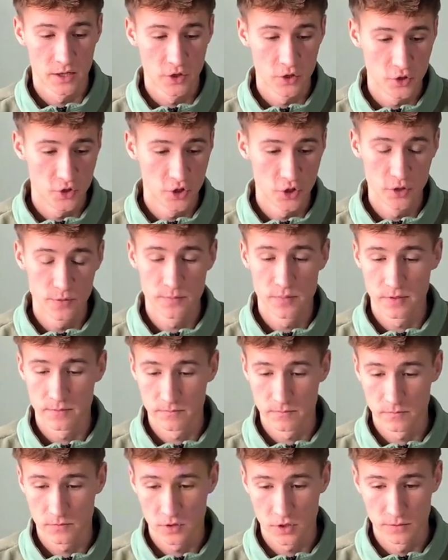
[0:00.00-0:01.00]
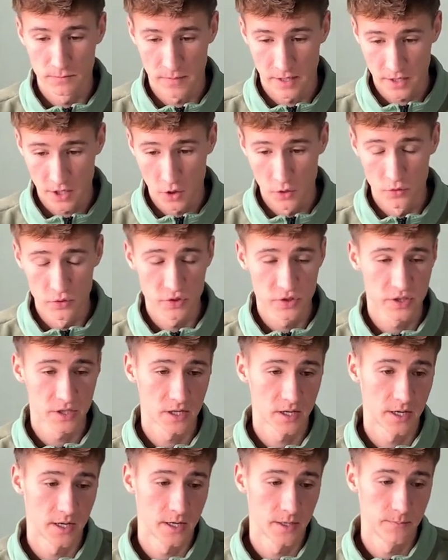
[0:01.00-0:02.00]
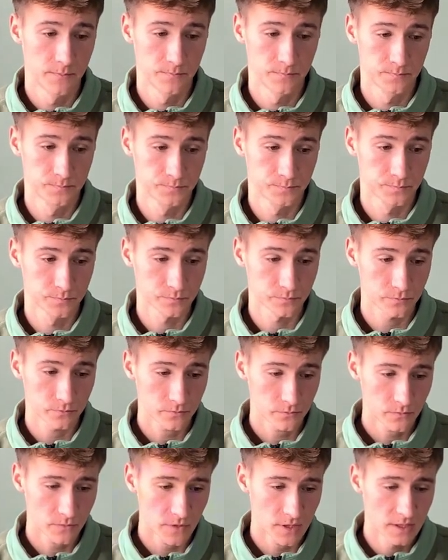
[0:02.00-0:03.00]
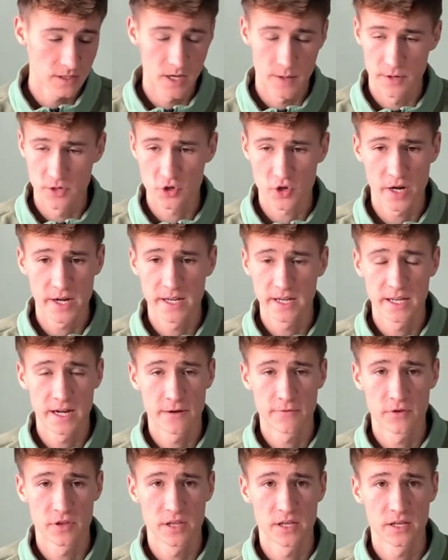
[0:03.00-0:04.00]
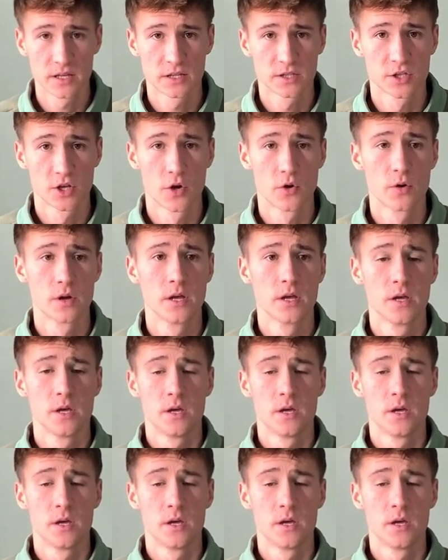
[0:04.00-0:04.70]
YouTube, my goals, my training and everything. So